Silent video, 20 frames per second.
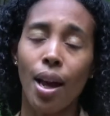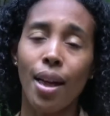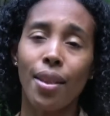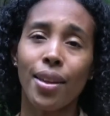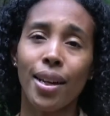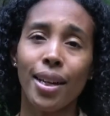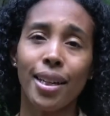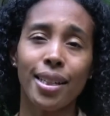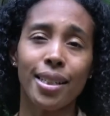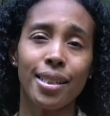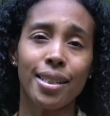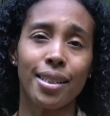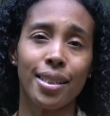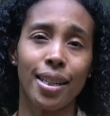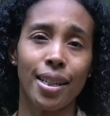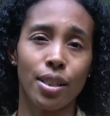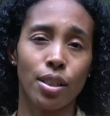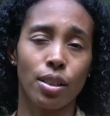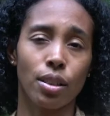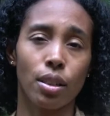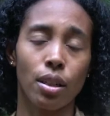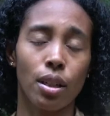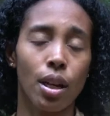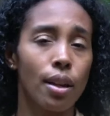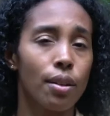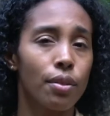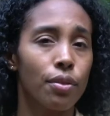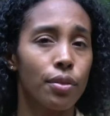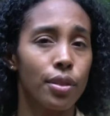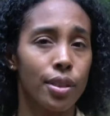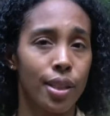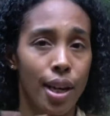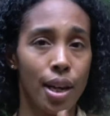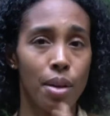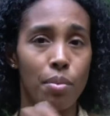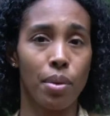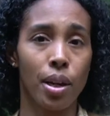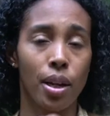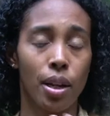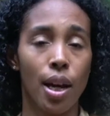that it takes a lot of
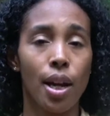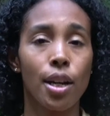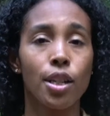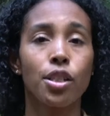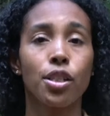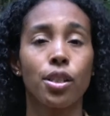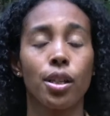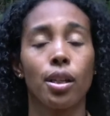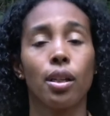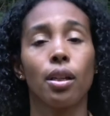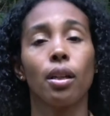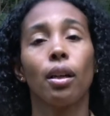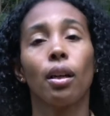time and energy